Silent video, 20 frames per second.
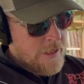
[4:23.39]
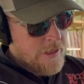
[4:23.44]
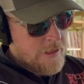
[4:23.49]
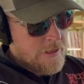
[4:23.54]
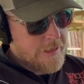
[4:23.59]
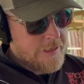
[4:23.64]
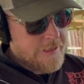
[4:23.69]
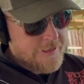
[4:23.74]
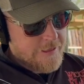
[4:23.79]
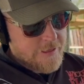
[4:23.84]

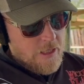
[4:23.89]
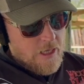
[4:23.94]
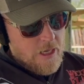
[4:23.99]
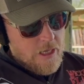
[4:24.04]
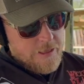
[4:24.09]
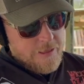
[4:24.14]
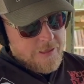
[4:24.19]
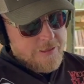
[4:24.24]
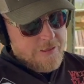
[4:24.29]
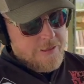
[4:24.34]
This
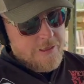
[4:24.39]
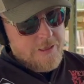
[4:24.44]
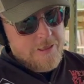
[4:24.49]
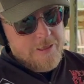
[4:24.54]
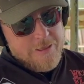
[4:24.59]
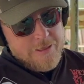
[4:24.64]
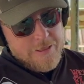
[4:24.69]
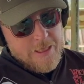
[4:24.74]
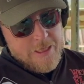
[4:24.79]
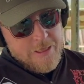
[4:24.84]
stock
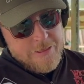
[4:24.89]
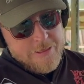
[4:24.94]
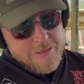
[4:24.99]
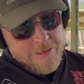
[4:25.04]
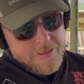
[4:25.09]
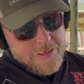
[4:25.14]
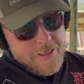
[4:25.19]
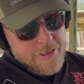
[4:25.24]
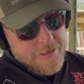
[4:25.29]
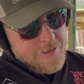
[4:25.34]
is nice.
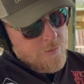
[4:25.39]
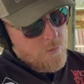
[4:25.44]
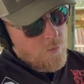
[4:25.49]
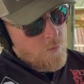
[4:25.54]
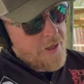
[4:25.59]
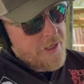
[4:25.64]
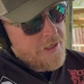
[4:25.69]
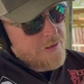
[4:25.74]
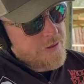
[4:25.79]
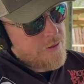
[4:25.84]
It's got some
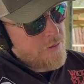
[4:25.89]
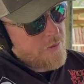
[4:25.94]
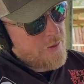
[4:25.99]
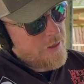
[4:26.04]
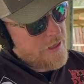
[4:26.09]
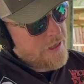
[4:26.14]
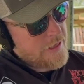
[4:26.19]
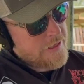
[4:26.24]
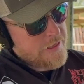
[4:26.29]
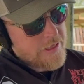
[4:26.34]
weight to it.
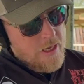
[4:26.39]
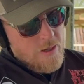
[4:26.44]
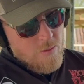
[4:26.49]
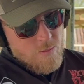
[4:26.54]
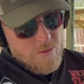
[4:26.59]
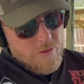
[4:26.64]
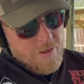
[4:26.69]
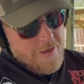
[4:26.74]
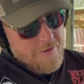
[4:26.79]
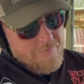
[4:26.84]
It's not
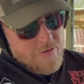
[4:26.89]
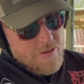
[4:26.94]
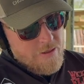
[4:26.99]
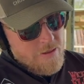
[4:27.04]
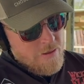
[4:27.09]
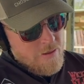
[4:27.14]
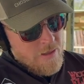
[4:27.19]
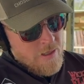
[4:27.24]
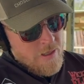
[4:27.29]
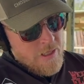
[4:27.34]
real heavy,
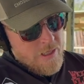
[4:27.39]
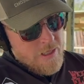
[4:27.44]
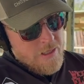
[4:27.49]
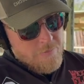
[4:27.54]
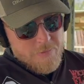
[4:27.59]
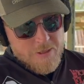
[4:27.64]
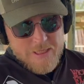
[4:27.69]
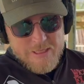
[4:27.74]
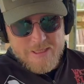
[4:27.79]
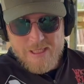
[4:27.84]

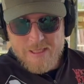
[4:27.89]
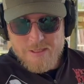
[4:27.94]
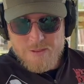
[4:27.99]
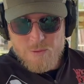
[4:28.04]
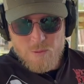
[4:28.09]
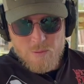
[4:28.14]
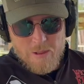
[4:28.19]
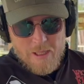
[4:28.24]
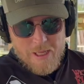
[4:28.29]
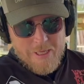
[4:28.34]
but it's not
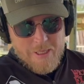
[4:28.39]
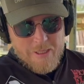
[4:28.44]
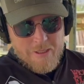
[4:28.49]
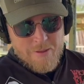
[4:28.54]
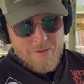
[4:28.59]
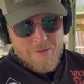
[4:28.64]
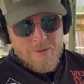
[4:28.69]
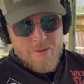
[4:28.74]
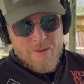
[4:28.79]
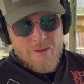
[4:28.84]
too light.
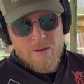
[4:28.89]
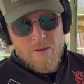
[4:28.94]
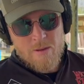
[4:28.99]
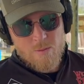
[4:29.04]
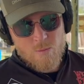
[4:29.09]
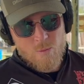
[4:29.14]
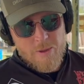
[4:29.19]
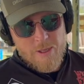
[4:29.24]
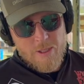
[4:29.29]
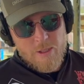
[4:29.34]

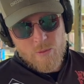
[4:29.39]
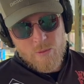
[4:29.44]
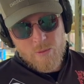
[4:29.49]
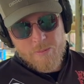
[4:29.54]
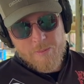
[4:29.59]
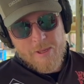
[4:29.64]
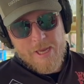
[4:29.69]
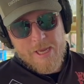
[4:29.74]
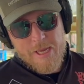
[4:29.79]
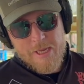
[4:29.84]
Recoil
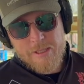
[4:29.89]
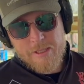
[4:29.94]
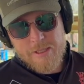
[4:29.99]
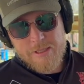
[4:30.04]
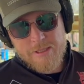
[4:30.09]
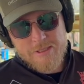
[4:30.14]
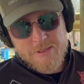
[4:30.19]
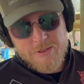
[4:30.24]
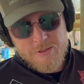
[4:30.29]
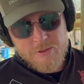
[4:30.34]
pad
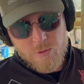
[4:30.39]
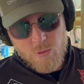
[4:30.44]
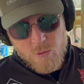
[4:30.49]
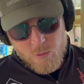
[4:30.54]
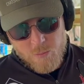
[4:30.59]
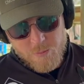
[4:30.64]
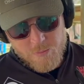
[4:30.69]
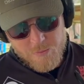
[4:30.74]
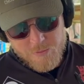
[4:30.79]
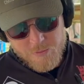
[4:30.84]
is
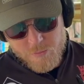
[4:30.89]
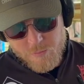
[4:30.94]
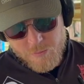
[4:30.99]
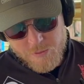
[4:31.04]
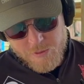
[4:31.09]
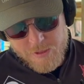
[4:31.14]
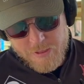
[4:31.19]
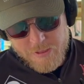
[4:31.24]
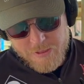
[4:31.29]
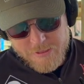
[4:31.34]
super
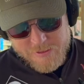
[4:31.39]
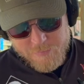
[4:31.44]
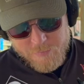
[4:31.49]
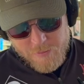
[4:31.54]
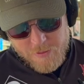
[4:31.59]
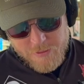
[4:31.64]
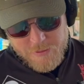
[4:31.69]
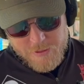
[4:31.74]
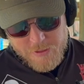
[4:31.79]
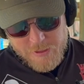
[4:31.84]
squishy and
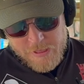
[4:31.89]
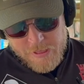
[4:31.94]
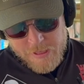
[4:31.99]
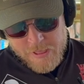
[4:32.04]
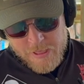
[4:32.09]
spongy.